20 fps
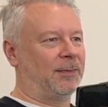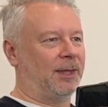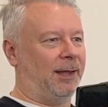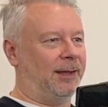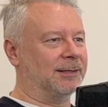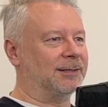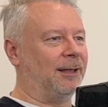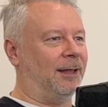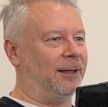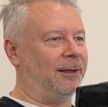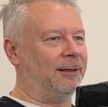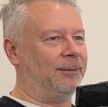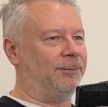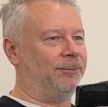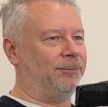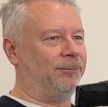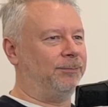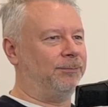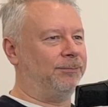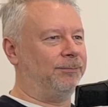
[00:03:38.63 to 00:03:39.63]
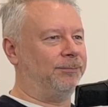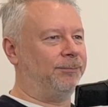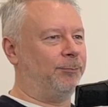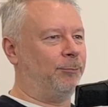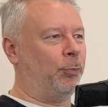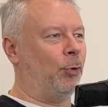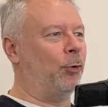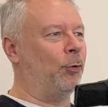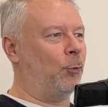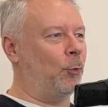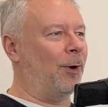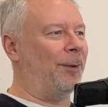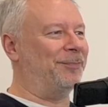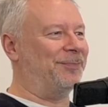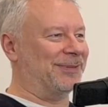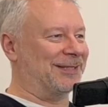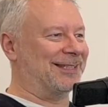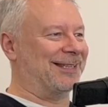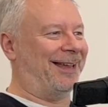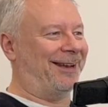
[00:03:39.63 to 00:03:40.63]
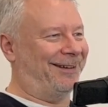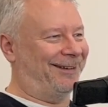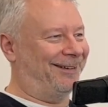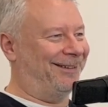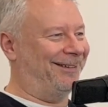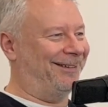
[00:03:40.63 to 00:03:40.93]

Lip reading: is like 0.1%